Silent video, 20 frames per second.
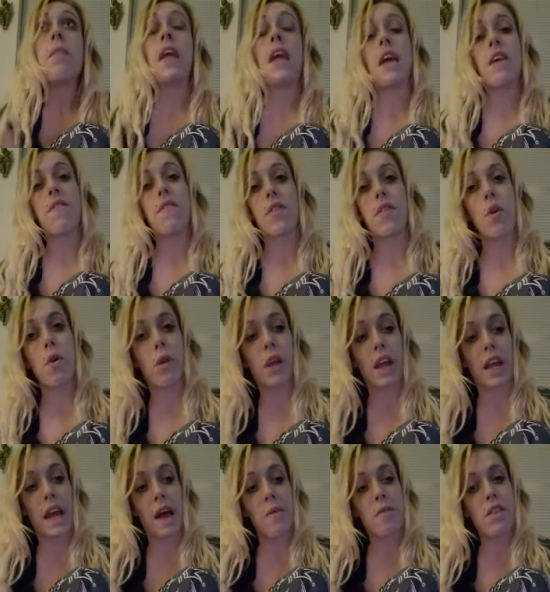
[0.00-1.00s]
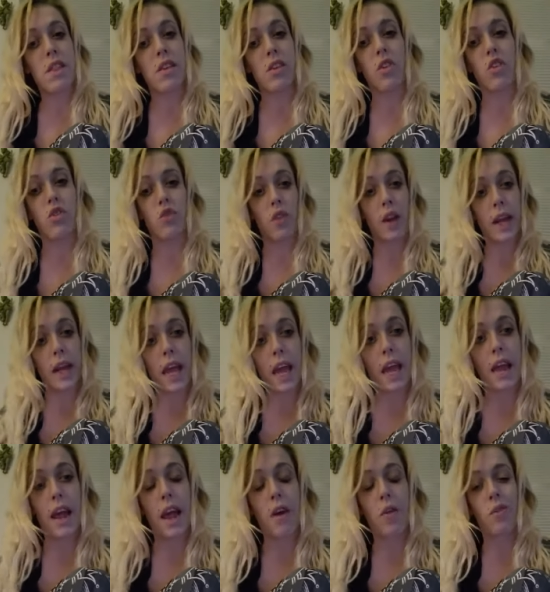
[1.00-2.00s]
even though like I was still
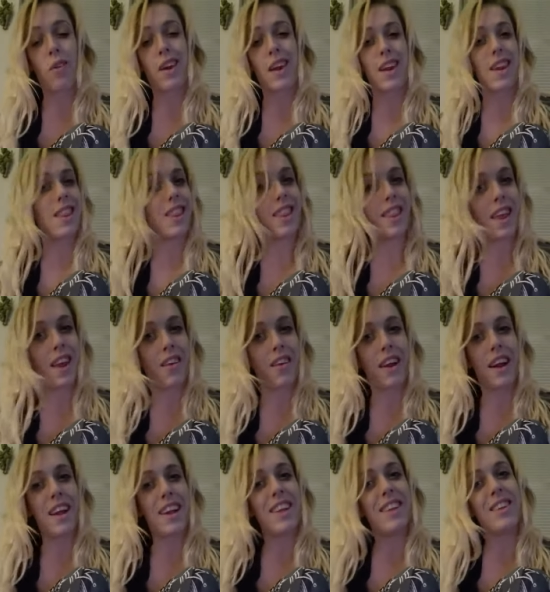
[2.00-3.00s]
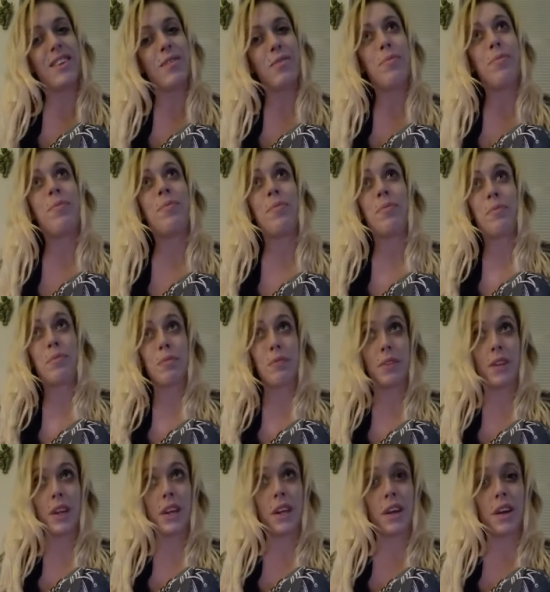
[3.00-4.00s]
drinking I don't consider it
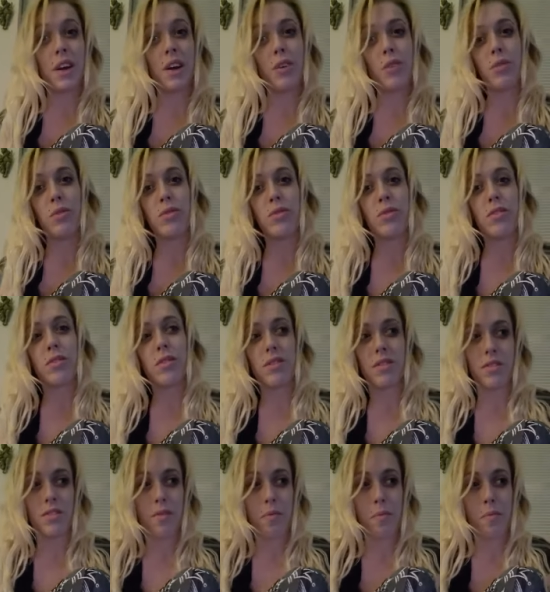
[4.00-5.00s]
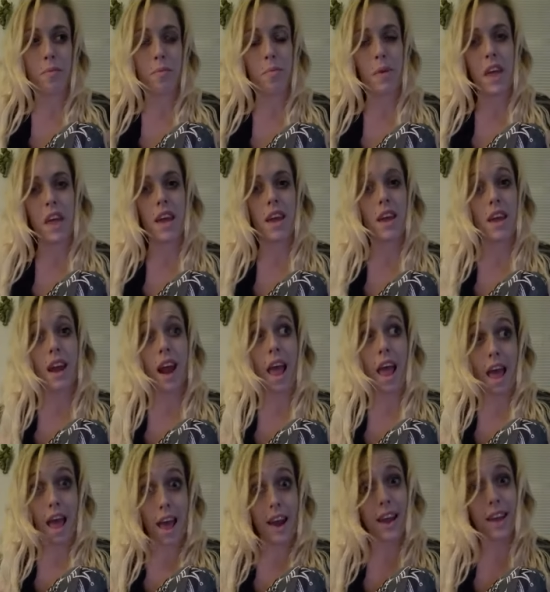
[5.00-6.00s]
you know being an
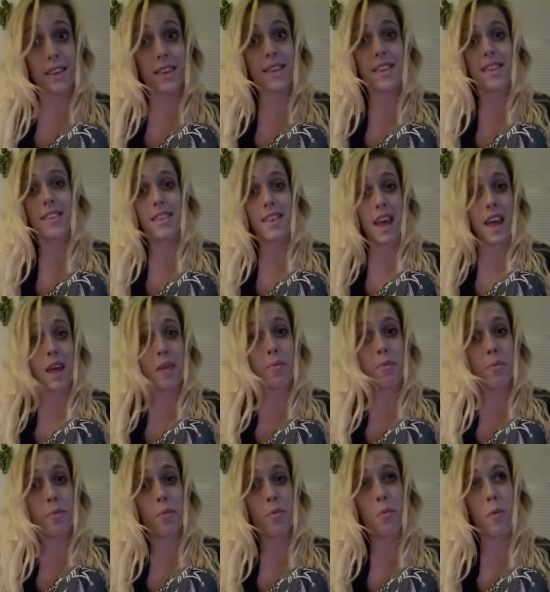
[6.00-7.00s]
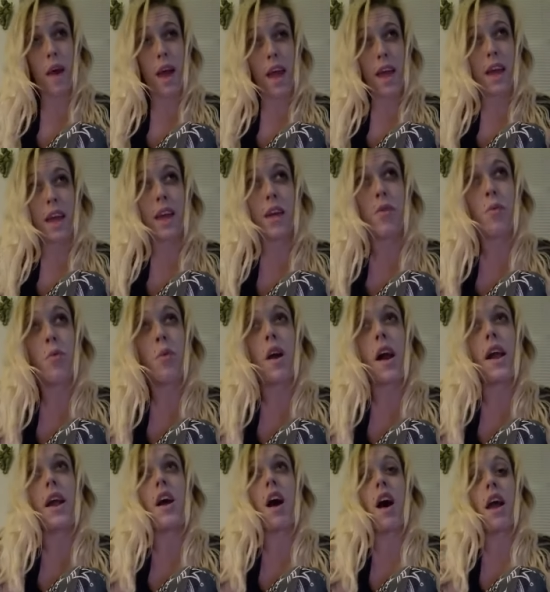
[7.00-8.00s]
addict type way where
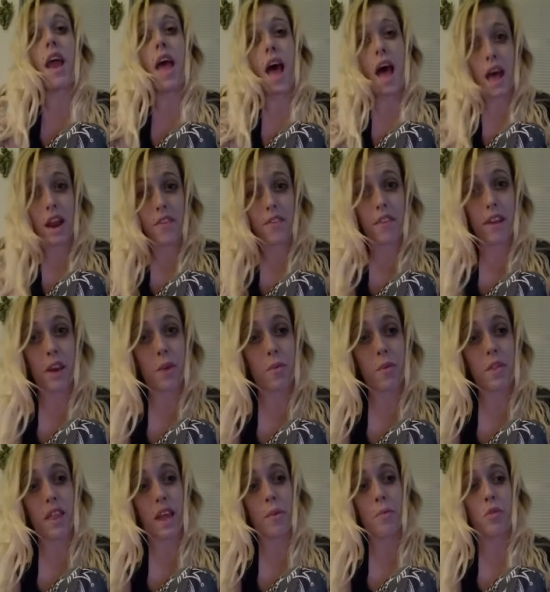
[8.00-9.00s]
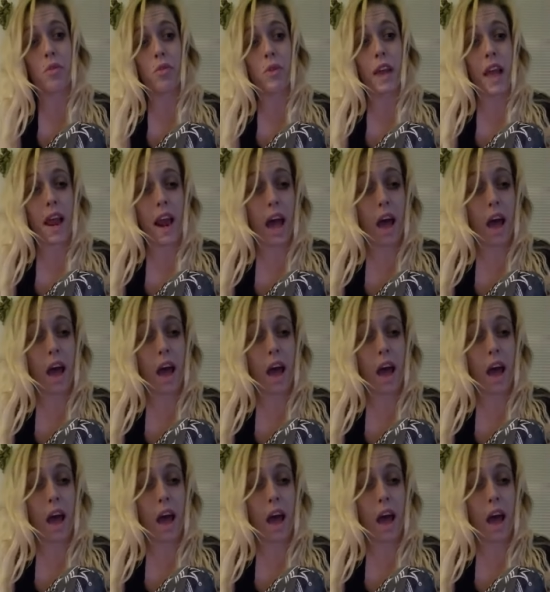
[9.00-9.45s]
I got out of it and was able to get